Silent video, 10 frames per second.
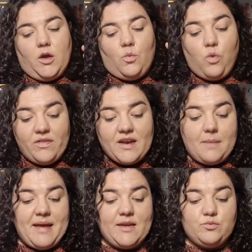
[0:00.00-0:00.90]
One that
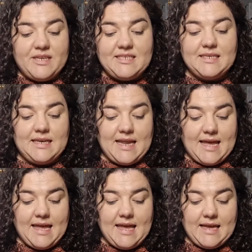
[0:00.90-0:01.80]
I made
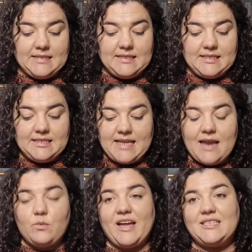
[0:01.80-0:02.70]
recently is the
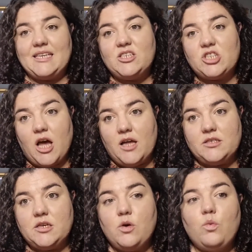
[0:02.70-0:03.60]
Stanway
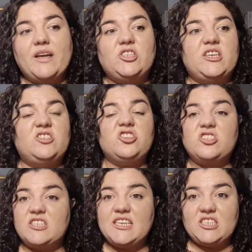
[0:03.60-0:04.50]
t-shirt, which is
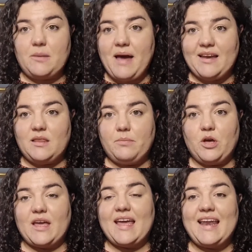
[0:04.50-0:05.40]
just the t-shirt pattern in the
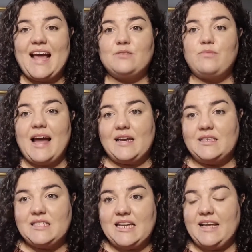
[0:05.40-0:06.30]
book. Again, it has
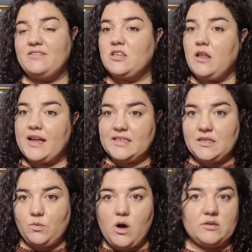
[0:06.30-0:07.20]
raglan sleeves. So like I
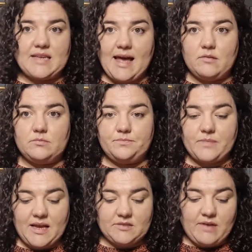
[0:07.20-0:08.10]
said, the wild gown
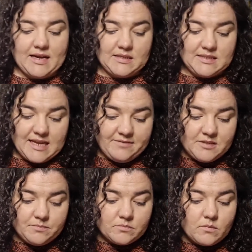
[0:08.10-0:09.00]
has raglan
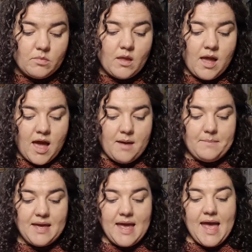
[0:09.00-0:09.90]
sleeves.
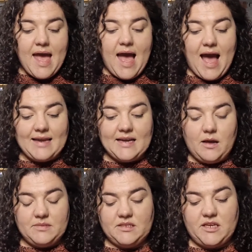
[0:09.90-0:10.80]
And it
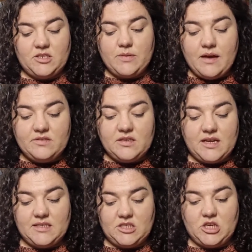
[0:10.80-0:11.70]
comes in size 12 to
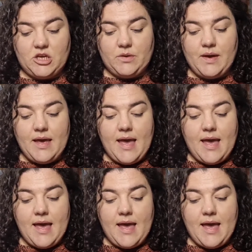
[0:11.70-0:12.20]
32.